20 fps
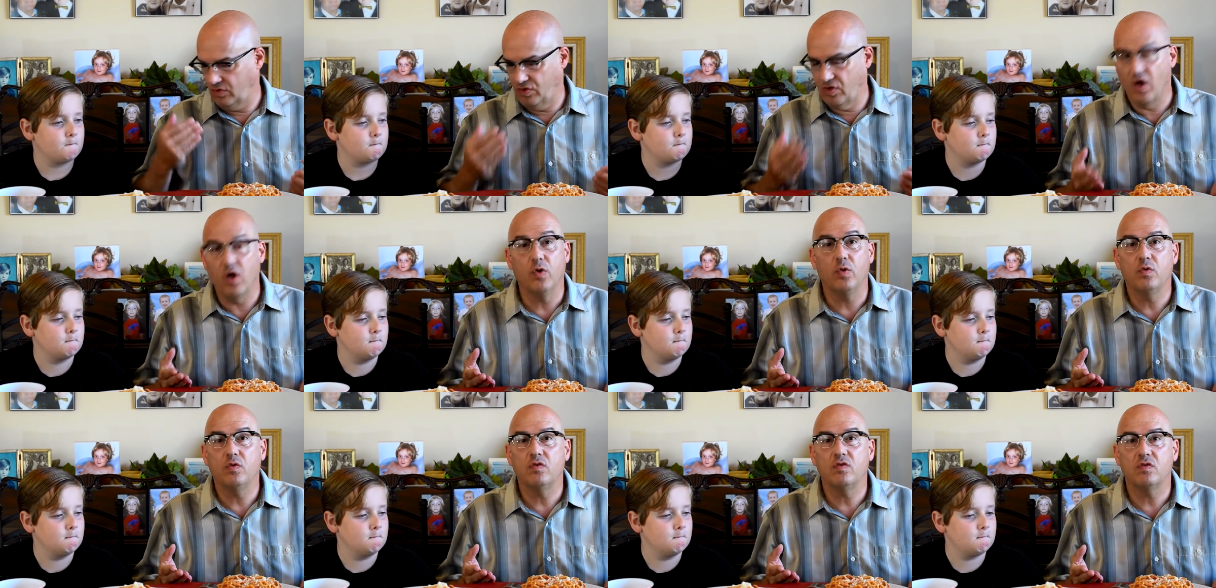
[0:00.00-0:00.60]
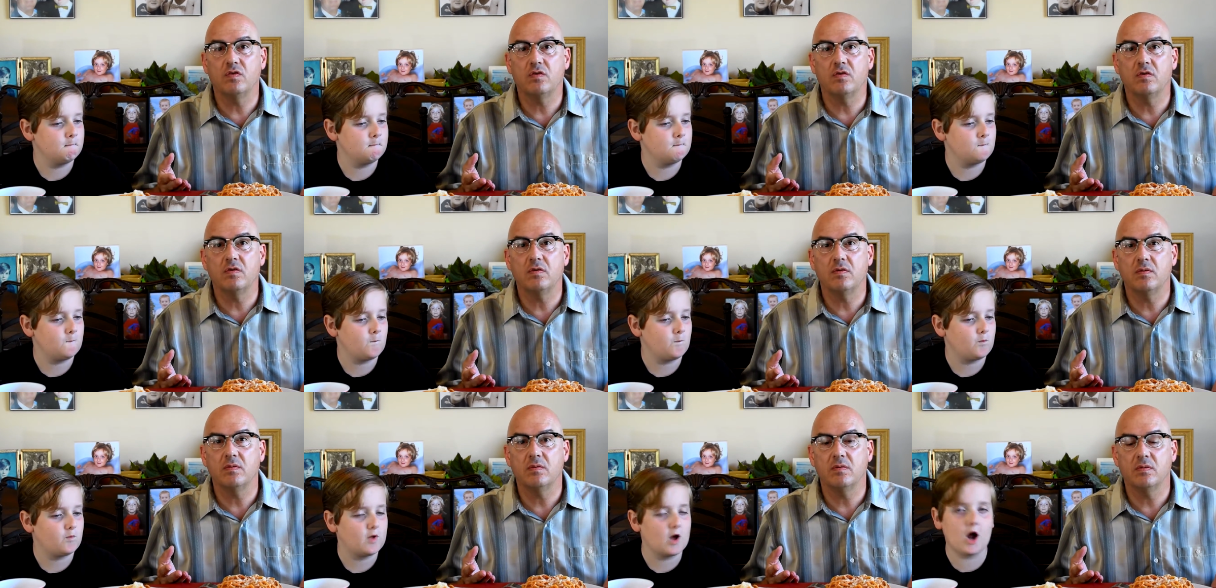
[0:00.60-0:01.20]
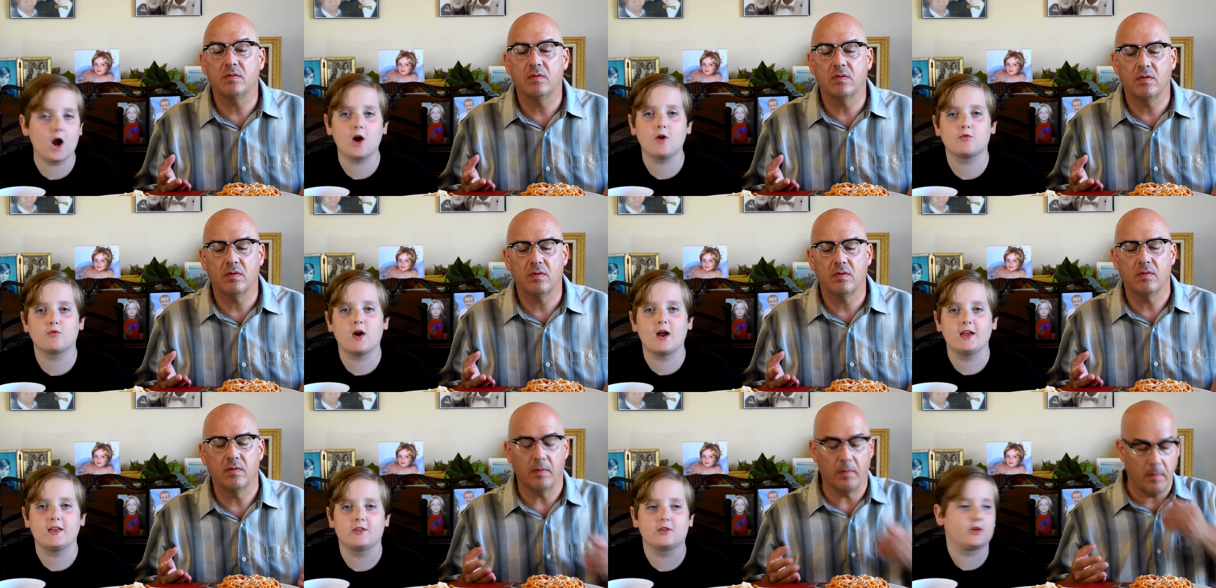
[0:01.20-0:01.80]
Speaker 1: toast.
Speaker 2: All
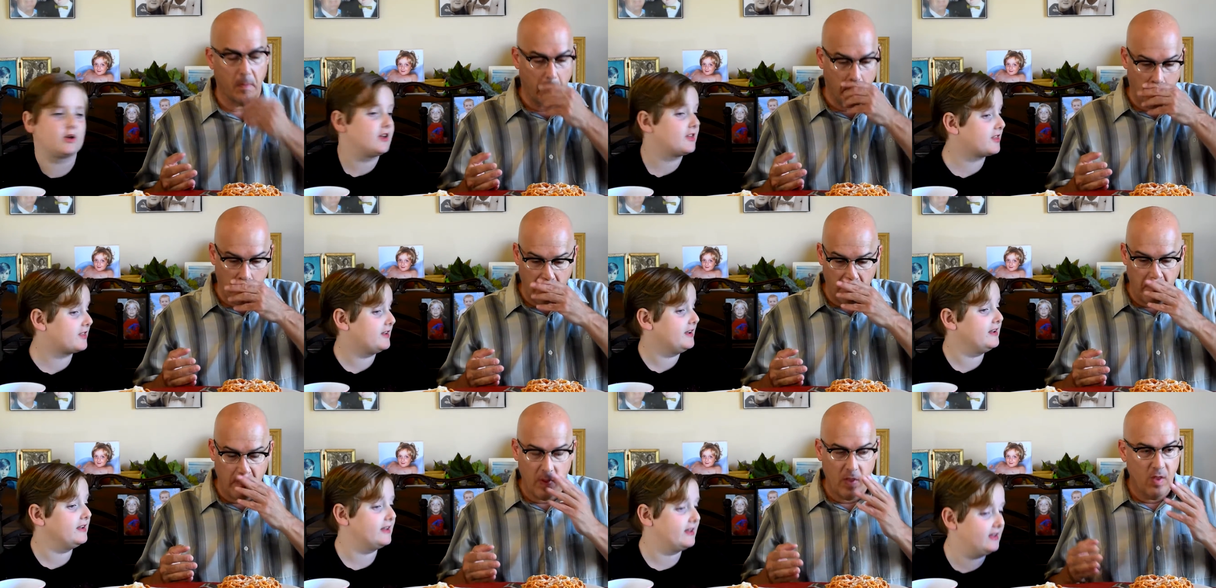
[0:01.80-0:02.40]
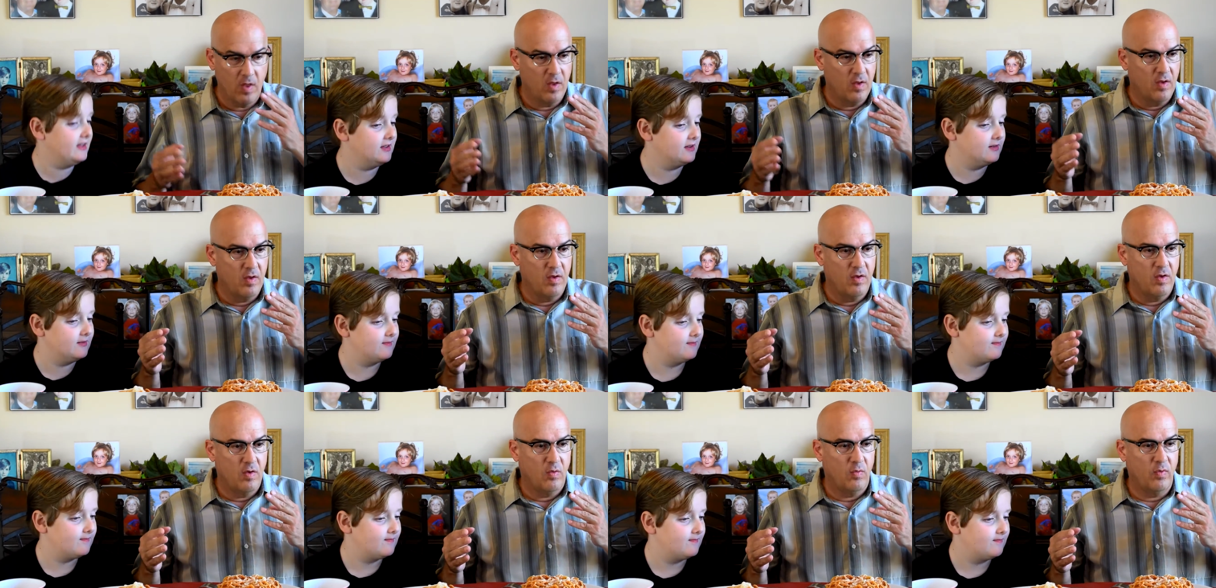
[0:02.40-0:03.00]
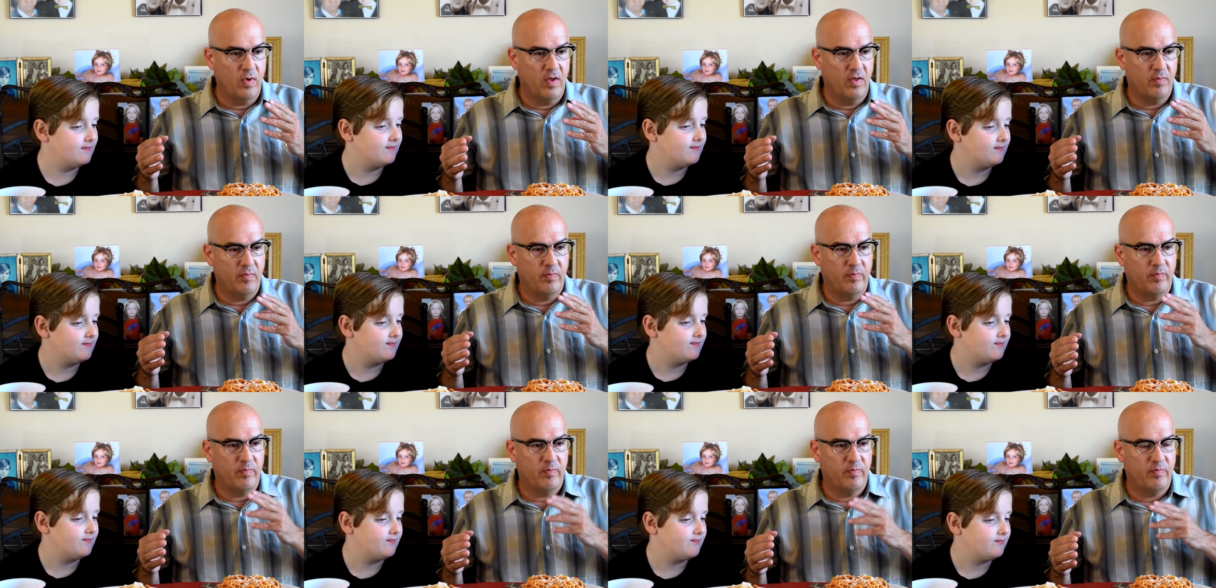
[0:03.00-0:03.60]
right, so let's dig in
Speaker 1: with
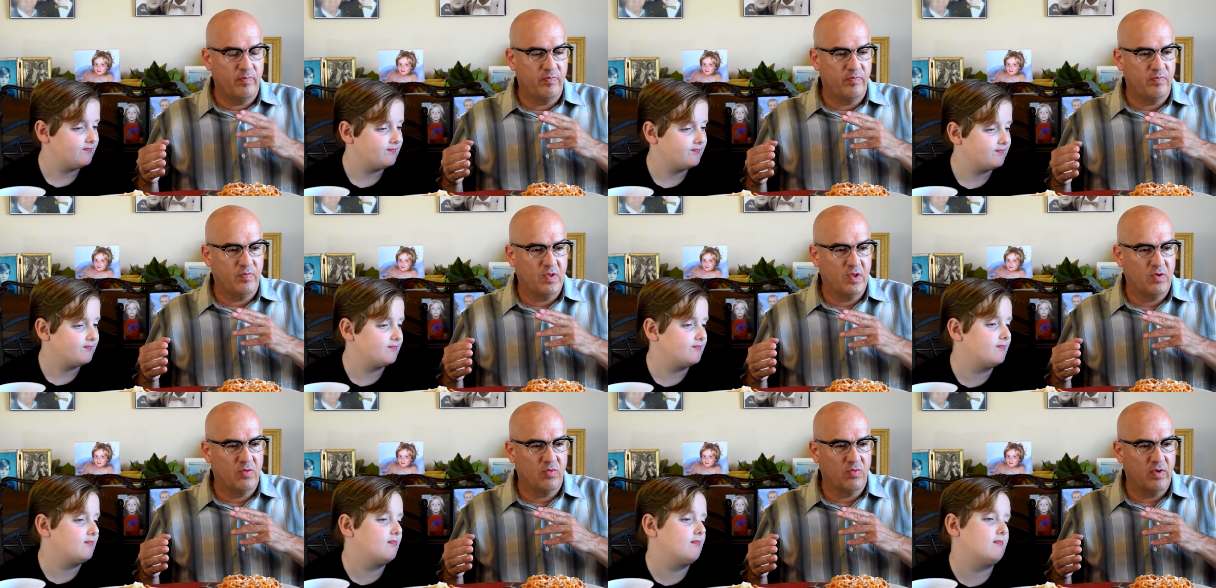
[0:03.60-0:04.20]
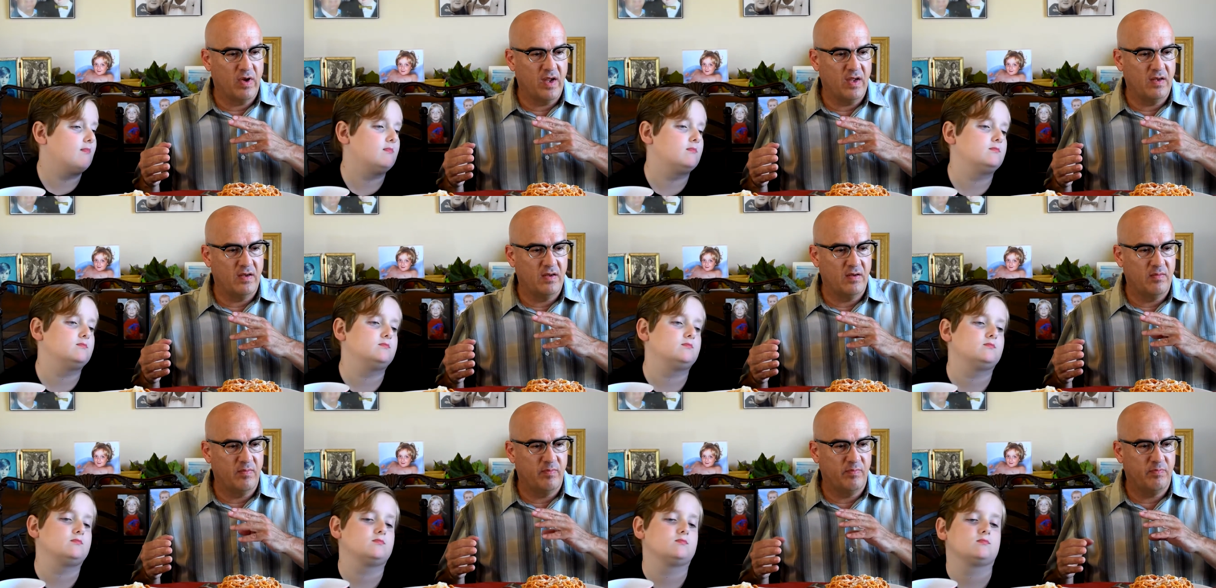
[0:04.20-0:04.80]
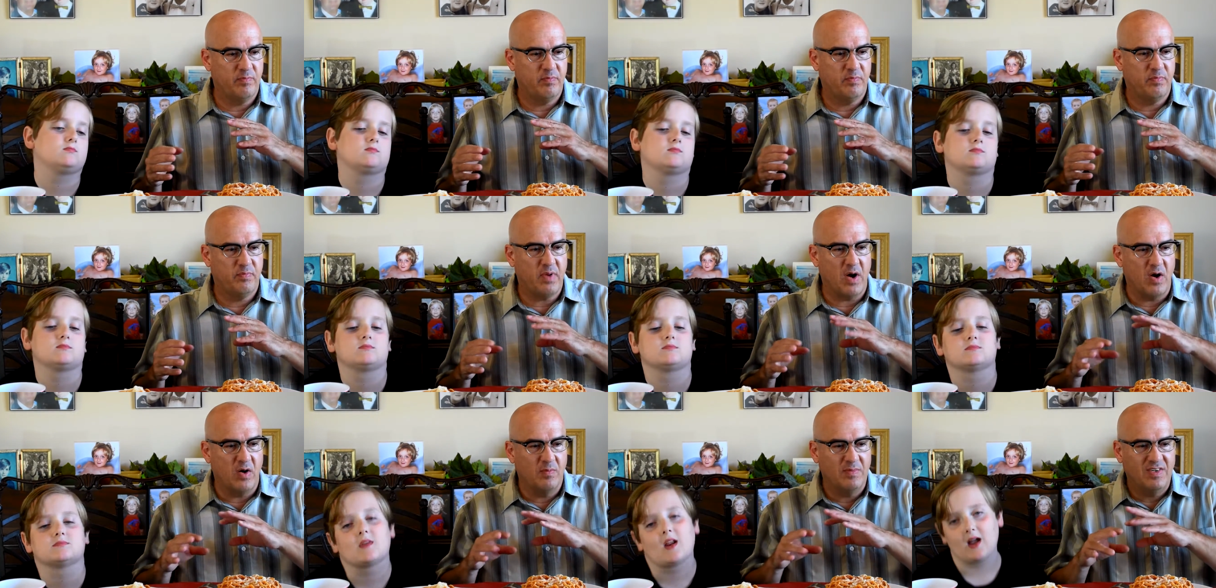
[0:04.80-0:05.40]
grated
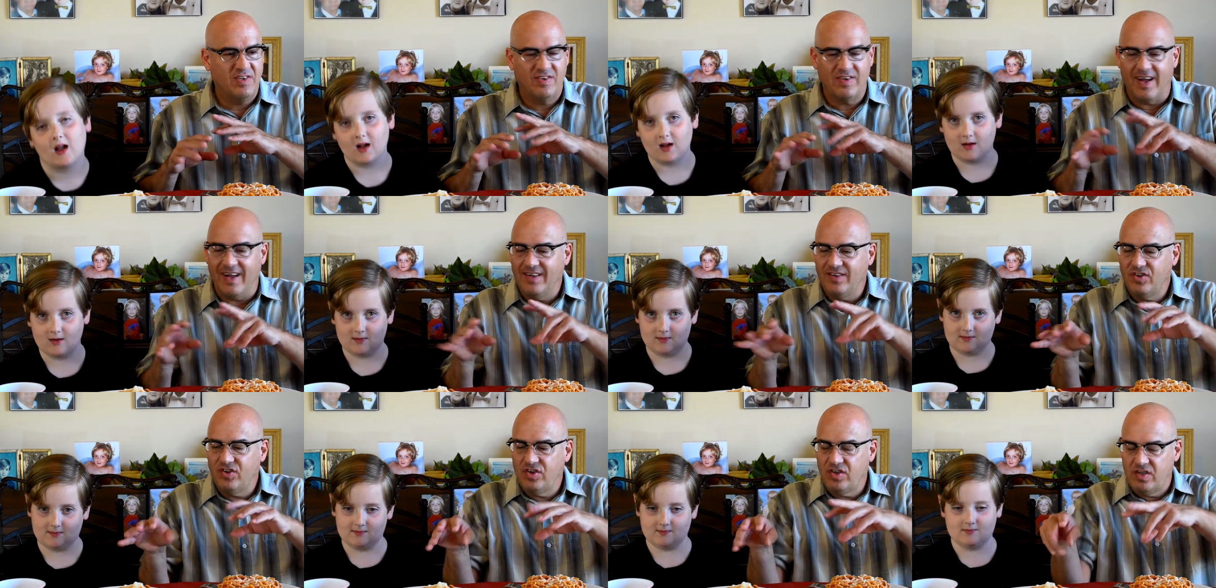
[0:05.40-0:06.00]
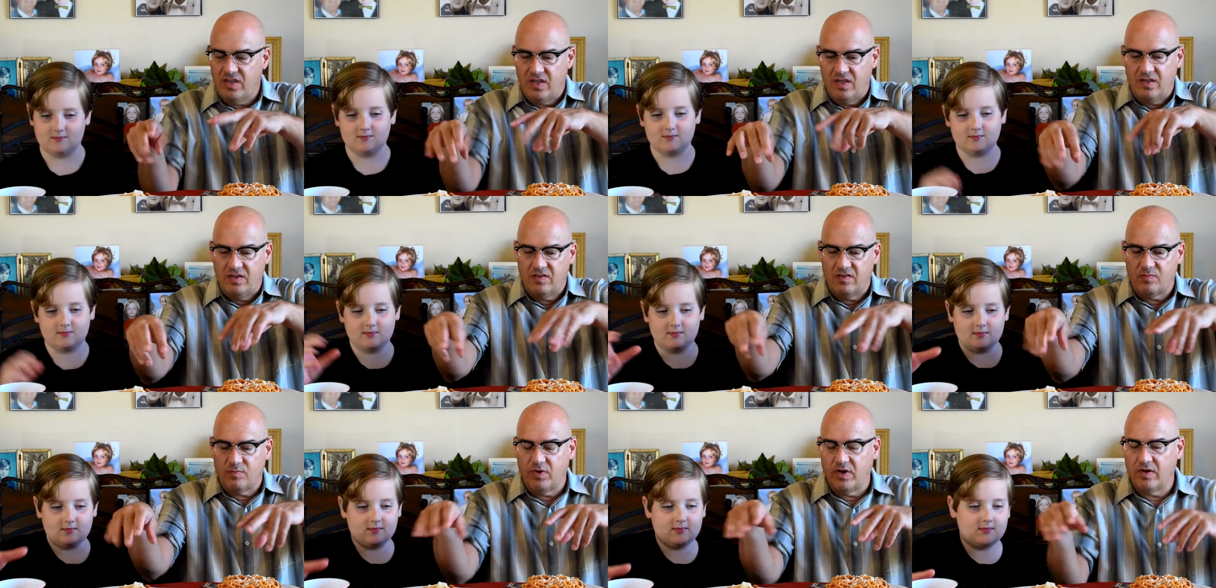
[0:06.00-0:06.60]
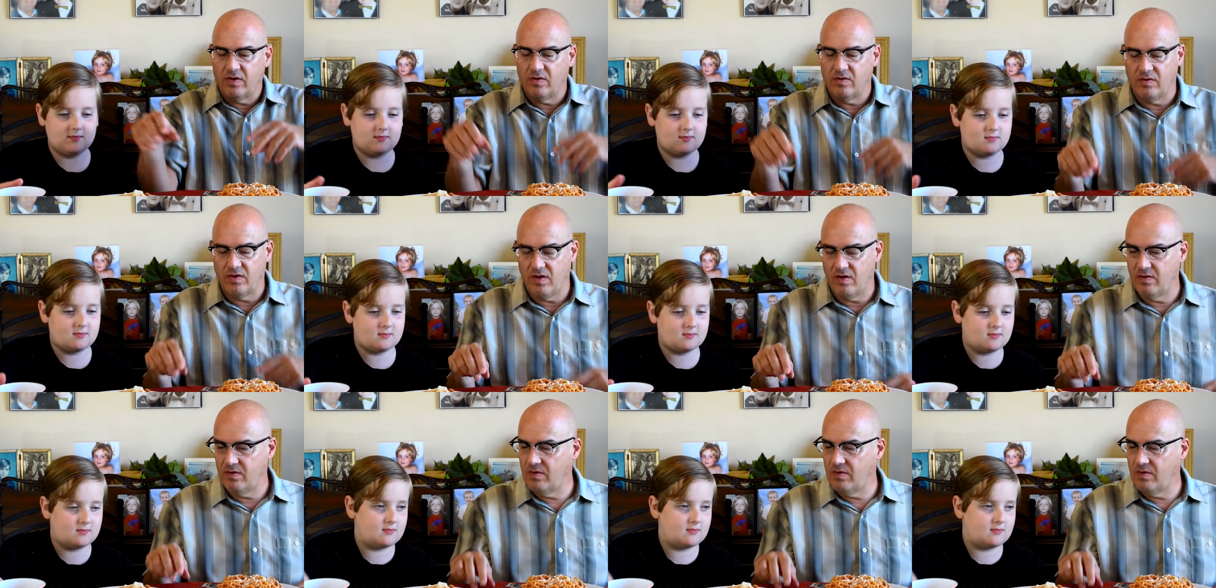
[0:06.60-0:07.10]
Parmesan cheese sprinkled all